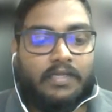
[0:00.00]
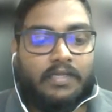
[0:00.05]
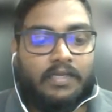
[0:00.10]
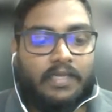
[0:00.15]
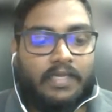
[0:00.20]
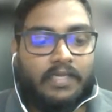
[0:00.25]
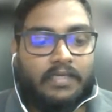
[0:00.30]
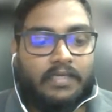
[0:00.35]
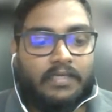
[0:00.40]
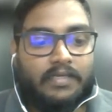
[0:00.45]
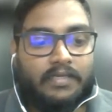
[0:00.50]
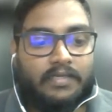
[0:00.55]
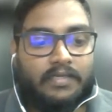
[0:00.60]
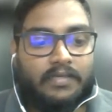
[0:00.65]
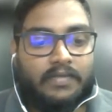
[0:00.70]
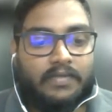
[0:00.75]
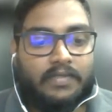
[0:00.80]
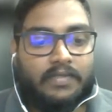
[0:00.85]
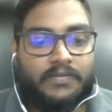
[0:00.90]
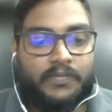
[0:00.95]
like
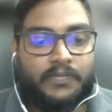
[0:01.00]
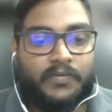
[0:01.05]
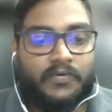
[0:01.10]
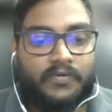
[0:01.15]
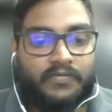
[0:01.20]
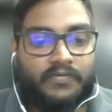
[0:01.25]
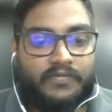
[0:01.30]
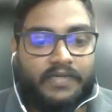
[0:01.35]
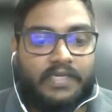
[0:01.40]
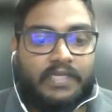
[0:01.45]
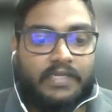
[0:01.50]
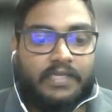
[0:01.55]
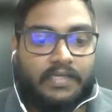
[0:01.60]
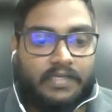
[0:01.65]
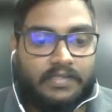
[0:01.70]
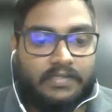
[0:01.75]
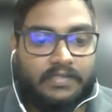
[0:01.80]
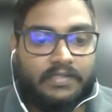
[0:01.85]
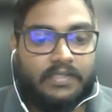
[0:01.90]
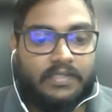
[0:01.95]
spoon feeding
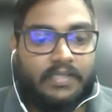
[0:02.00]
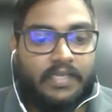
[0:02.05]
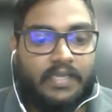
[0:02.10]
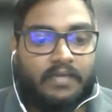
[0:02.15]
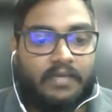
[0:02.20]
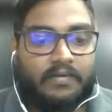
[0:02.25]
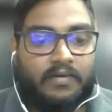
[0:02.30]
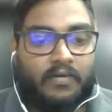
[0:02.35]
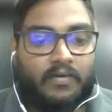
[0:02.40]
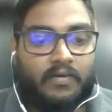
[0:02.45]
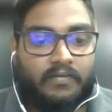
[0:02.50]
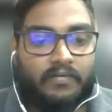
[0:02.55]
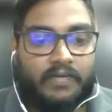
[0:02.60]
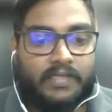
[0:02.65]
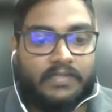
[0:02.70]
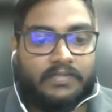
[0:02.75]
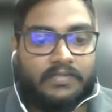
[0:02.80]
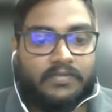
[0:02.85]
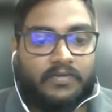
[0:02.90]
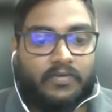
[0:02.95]
us they
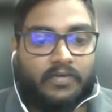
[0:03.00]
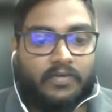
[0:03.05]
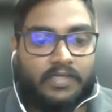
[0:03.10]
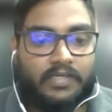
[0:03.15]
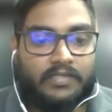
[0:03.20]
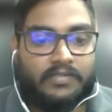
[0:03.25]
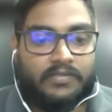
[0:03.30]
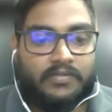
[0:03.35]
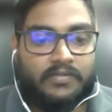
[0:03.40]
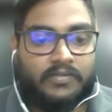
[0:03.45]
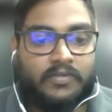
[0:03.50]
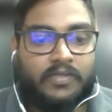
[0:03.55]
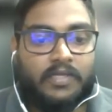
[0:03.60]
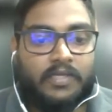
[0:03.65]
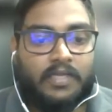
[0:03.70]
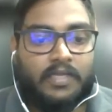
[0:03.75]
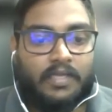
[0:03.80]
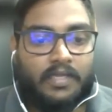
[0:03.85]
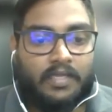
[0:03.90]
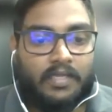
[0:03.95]
always taught us to
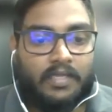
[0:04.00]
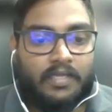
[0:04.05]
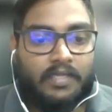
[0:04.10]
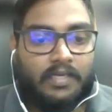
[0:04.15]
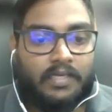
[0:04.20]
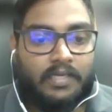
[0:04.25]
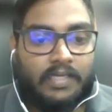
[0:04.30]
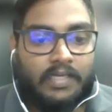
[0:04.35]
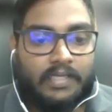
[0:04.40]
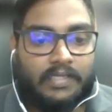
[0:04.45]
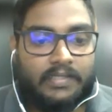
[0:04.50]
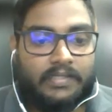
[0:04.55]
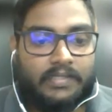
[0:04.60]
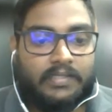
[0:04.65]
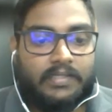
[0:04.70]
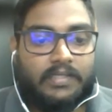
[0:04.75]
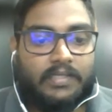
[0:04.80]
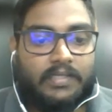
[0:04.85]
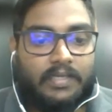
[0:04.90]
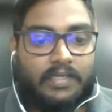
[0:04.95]
learn
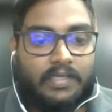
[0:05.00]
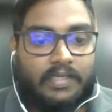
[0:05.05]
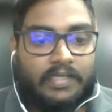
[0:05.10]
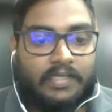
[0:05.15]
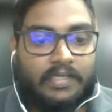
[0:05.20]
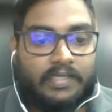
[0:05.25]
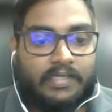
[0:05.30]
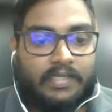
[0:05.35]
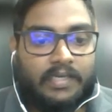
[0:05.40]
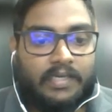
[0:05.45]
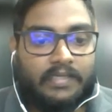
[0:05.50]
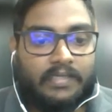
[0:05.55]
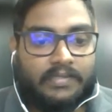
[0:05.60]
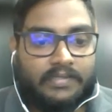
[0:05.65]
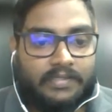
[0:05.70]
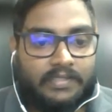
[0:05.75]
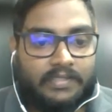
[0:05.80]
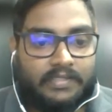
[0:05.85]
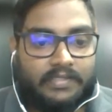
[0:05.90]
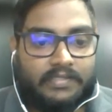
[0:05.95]
learn and
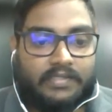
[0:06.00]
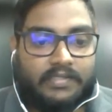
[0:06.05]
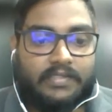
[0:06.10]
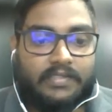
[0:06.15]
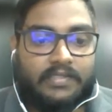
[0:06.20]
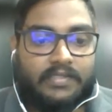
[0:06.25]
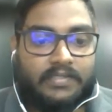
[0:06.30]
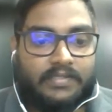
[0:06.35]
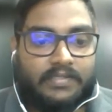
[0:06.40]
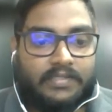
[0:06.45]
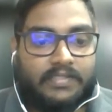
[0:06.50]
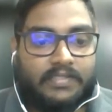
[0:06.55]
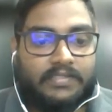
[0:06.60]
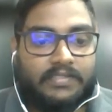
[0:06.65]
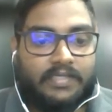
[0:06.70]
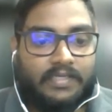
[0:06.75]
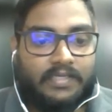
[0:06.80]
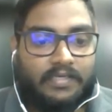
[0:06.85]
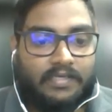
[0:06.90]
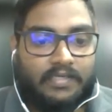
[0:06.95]
search, search
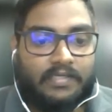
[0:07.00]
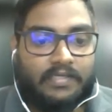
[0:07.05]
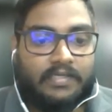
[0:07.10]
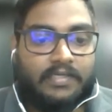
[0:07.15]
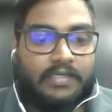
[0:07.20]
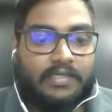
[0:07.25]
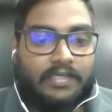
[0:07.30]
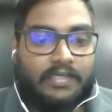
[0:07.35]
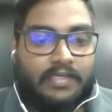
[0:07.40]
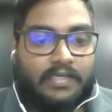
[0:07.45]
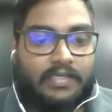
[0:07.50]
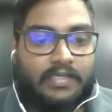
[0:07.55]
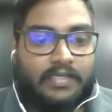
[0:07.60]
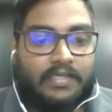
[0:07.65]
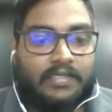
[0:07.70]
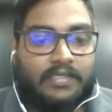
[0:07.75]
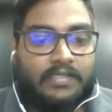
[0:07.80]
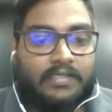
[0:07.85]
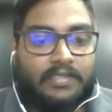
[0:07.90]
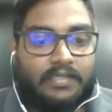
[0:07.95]
and learn.
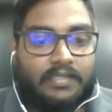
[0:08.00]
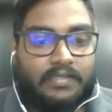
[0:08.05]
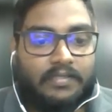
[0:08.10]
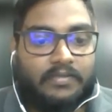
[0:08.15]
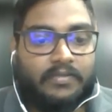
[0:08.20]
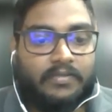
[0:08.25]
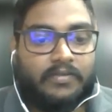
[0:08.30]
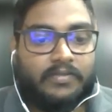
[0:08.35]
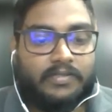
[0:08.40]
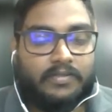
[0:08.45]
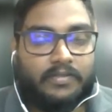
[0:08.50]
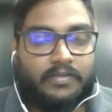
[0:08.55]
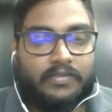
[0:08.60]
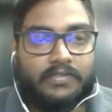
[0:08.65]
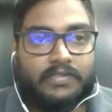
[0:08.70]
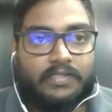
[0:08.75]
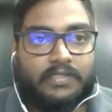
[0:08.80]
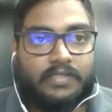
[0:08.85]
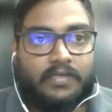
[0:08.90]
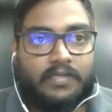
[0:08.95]

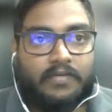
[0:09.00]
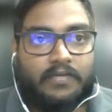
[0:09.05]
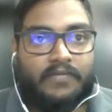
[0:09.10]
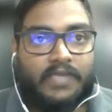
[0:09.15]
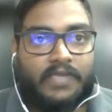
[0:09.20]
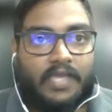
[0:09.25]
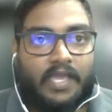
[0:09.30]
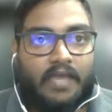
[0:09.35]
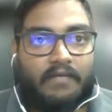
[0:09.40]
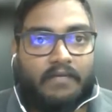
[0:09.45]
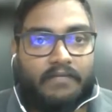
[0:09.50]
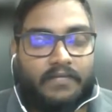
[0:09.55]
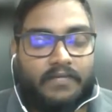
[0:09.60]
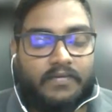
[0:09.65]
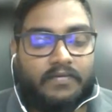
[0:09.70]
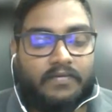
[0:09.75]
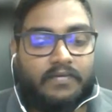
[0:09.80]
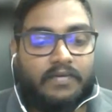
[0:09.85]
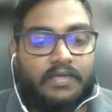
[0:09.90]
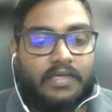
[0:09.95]
Because uh, we have
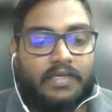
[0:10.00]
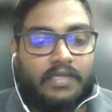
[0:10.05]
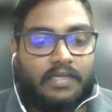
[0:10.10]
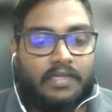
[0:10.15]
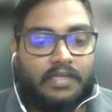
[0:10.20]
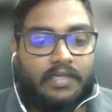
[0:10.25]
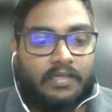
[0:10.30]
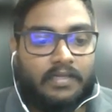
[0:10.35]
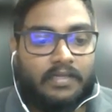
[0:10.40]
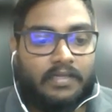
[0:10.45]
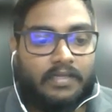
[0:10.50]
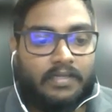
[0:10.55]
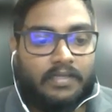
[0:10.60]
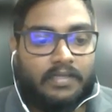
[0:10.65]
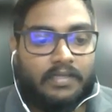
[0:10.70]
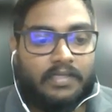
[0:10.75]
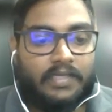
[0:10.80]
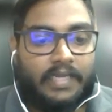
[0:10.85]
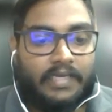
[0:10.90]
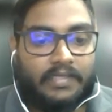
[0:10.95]
to uh,
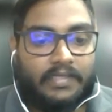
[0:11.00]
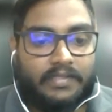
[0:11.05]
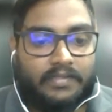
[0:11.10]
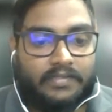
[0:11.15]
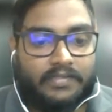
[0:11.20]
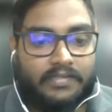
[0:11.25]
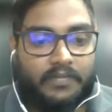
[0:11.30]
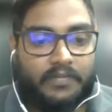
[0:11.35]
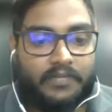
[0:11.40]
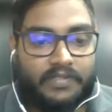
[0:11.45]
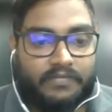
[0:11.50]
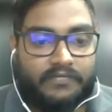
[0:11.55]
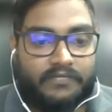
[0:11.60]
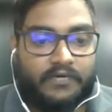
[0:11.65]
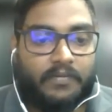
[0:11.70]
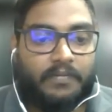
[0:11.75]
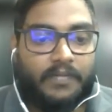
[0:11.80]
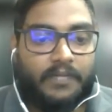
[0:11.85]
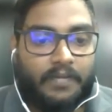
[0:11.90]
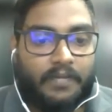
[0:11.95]
get something
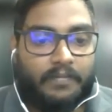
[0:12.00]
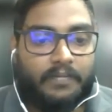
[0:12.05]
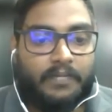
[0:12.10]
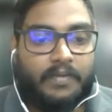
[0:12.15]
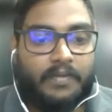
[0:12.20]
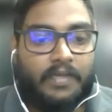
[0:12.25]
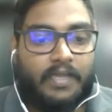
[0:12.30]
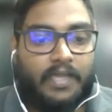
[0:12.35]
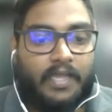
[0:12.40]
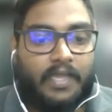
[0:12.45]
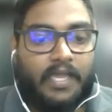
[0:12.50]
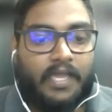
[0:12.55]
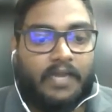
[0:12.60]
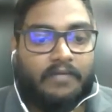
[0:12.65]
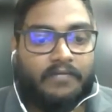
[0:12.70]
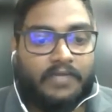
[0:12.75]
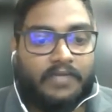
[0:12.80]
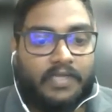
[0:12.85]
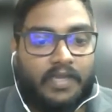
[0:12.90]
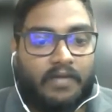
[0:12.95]
from them and
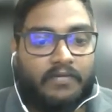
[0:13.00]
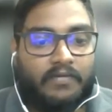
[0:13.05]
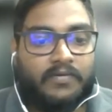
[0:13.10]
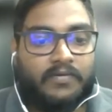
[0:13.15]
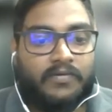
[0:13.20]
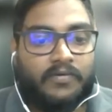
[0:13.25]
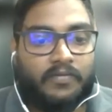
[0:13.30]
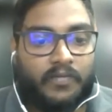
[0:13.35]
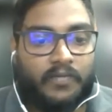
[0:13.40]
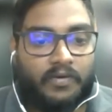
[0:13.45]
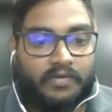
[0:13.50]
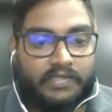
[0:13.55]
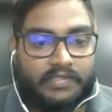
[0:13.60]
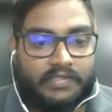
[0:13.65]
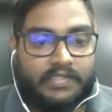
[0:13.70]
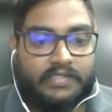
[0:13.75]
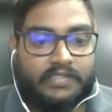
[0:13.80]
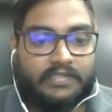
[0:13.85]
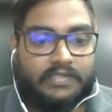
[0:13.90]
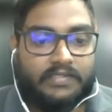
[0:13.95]
we have to do more
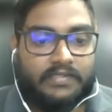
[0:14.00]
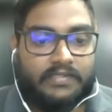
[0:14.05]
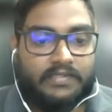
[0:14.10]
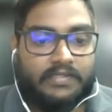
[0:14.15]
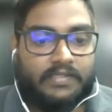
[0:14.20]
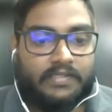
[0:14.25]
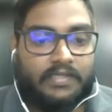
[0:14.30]
researches.